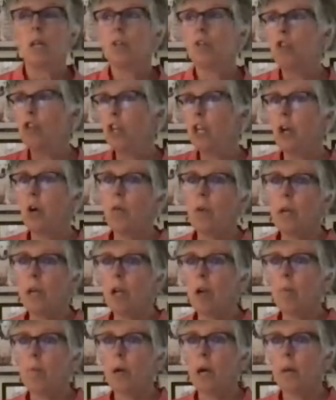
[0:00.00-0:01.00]
Gio
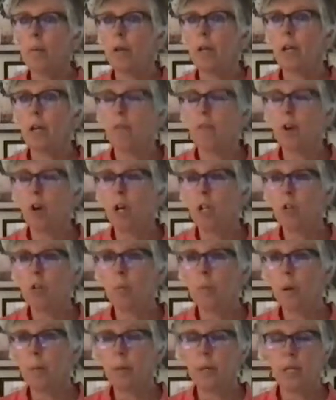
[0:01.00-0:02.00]
here probably could have gone to
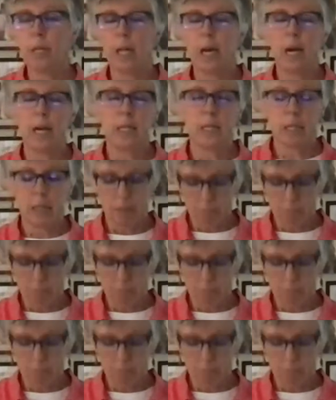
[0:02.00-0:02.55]
a puppy class.